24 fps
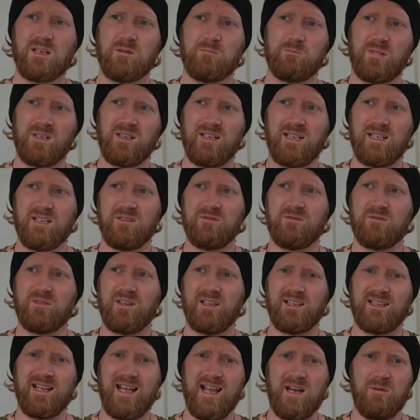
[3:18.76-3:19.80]
belief
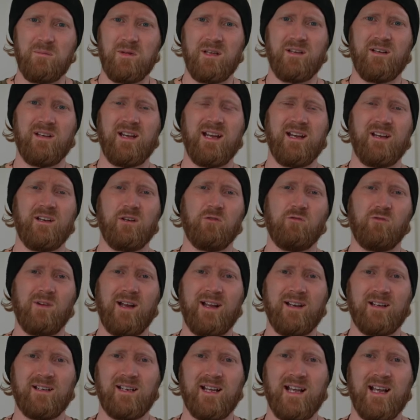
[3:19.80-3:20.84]
that came in and
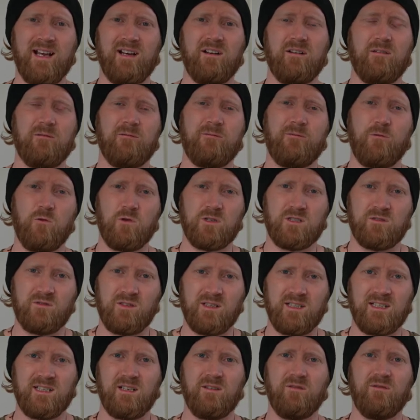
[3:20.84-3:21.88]
eradicated and
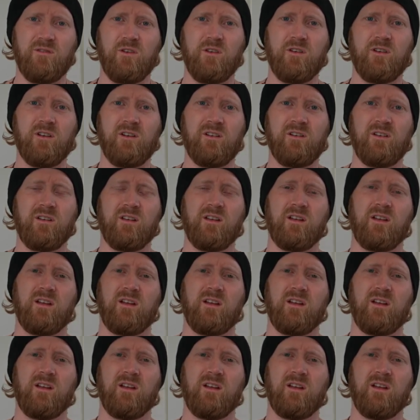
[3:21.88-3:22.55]
forcefully converted